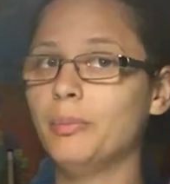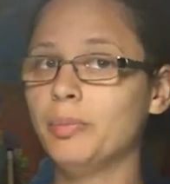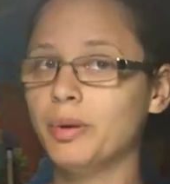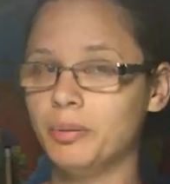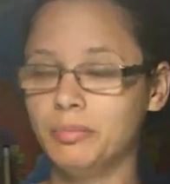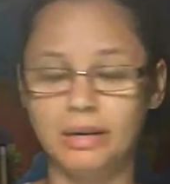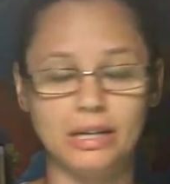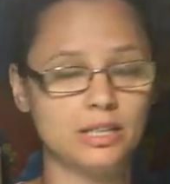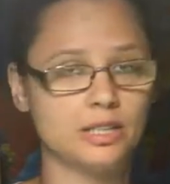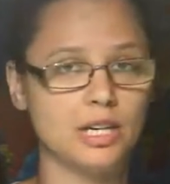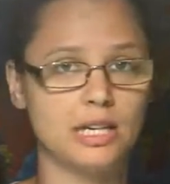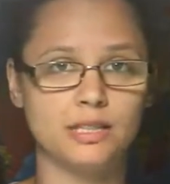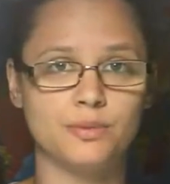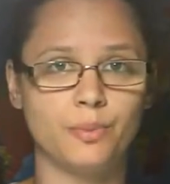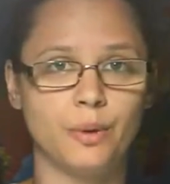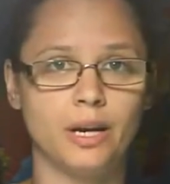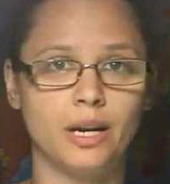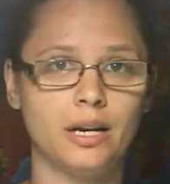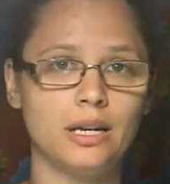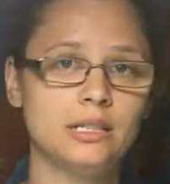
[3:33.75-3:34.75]
Pretty much that's
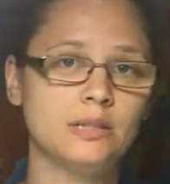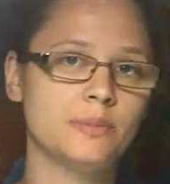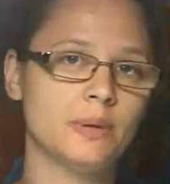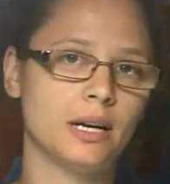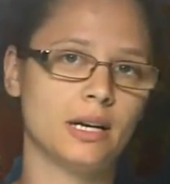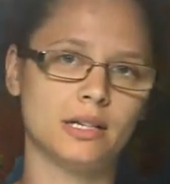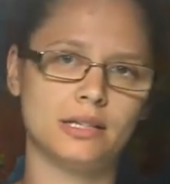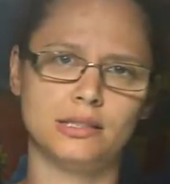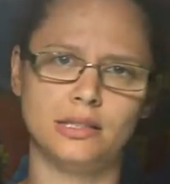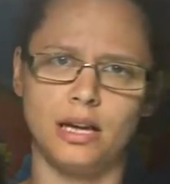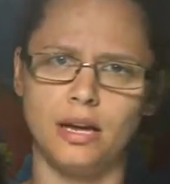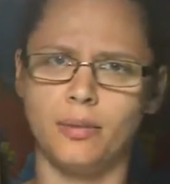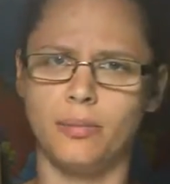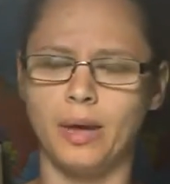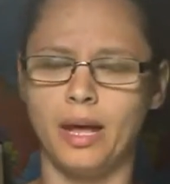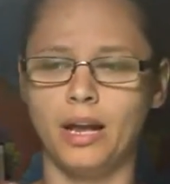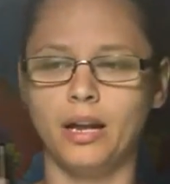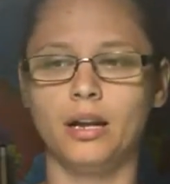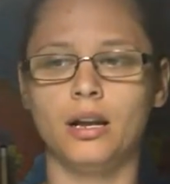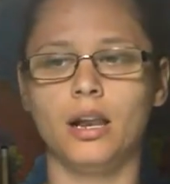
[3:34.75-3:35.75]
what it is, because they
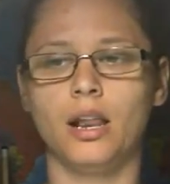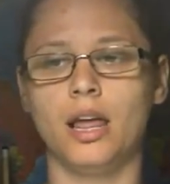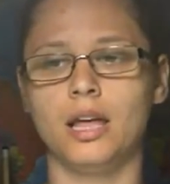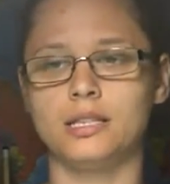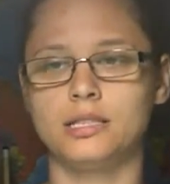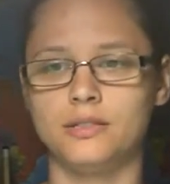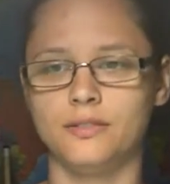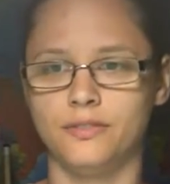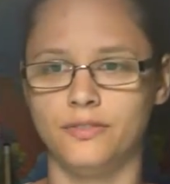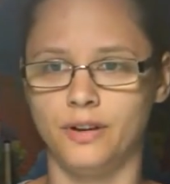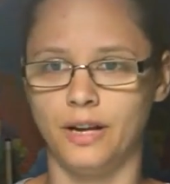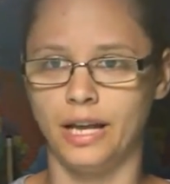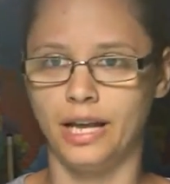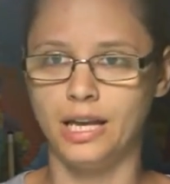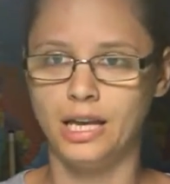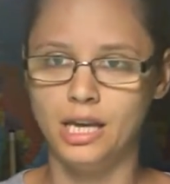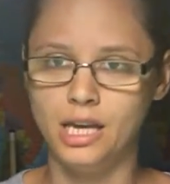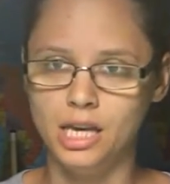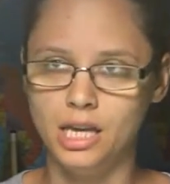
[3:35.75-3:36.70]
emit lots of like